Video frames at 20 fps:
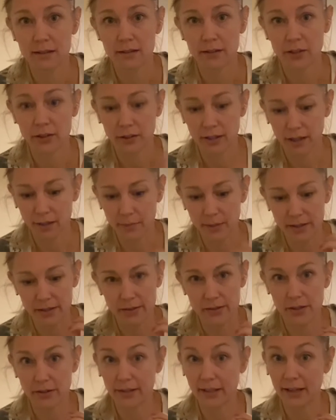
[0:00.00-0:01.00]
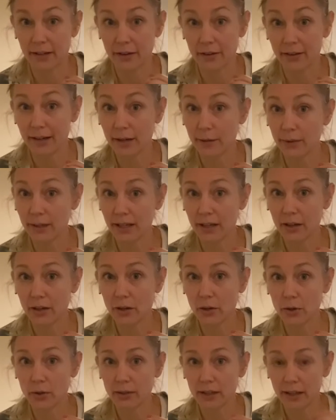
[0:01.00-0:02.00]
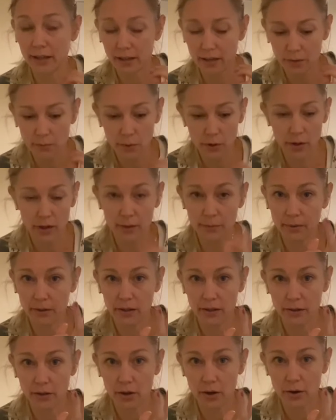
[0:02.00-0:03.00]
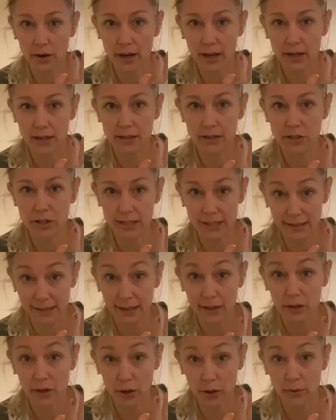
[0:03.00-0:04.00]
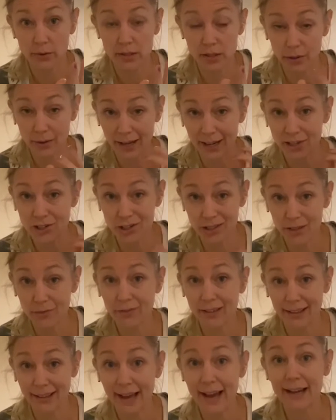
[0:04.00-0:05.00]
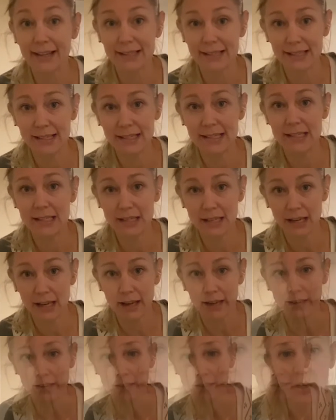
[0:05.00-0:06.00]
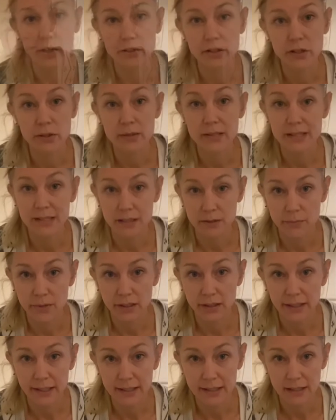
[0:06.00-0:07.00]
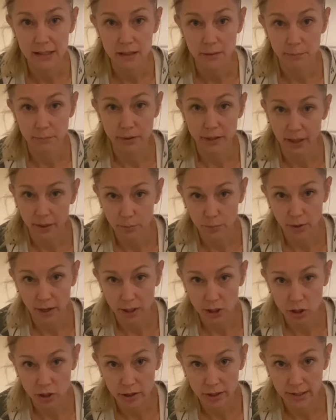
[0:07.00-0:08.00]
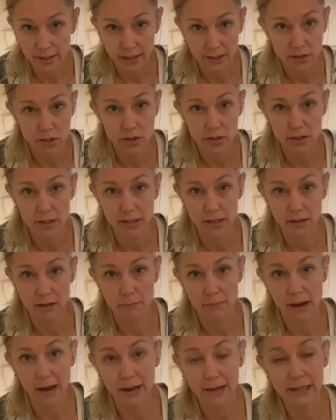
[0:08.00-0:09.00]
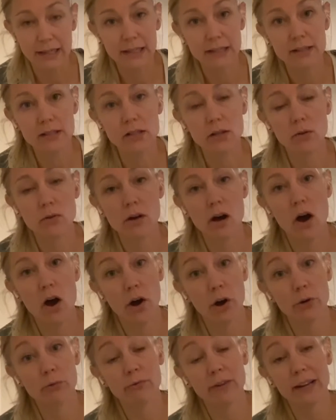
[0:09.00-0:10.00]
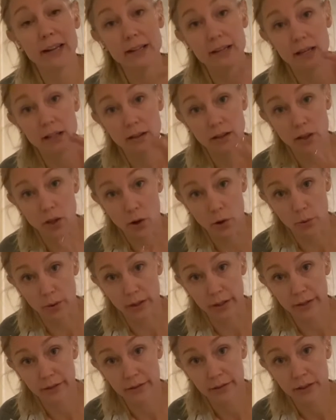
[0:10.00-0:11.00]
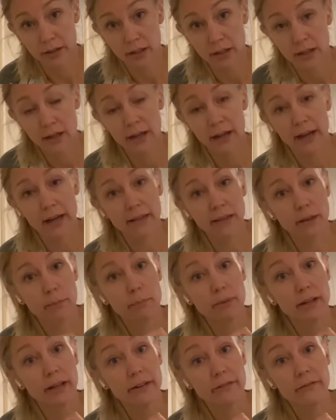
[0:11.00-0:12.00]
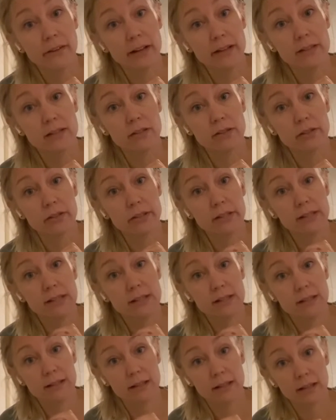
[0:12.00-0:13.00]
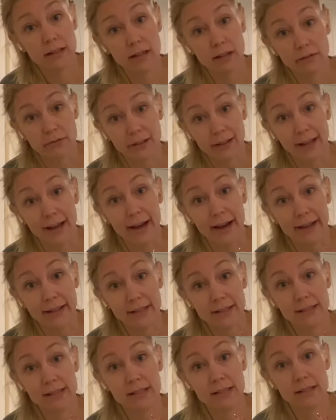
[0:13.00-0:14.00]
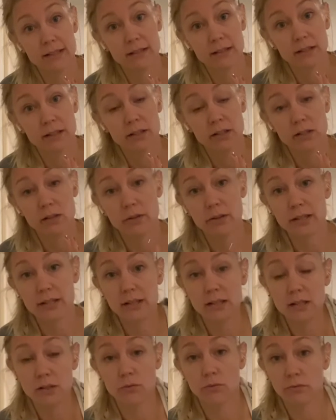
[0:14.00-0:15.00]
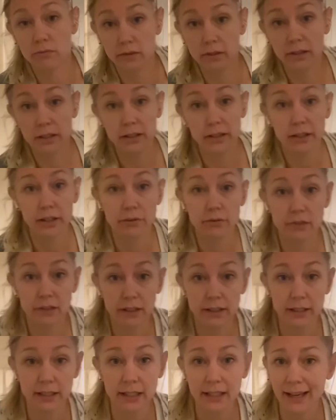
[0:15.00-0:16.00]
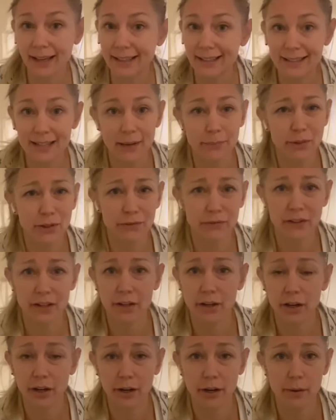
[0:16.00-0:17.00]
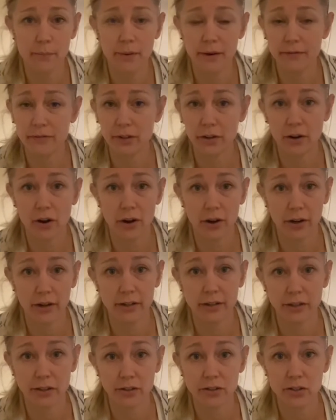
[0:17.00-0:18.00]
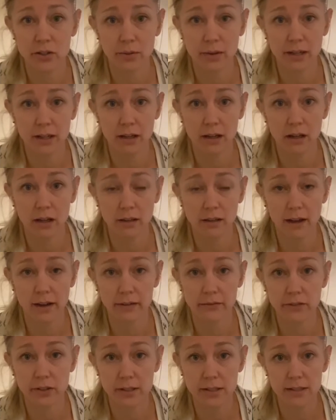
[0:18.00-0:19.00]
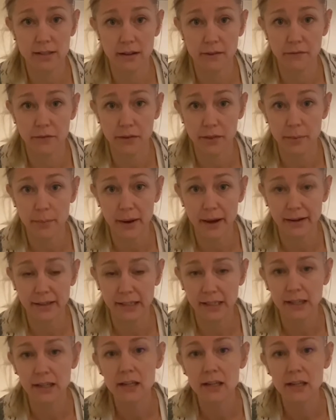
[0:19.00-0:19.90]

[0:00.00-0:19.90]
Your neck muscles are like, all right, we're not gonna hold on anymore. I'm gonna go ahead and just let go. So it actually relaxes the neck. It also stimulates the blood pressure sensors in the body so the heart rate can lower and the blood vessels can relax. So this is a really, anytime your feet are above your heart, you're doing a lot of good stuff for the body.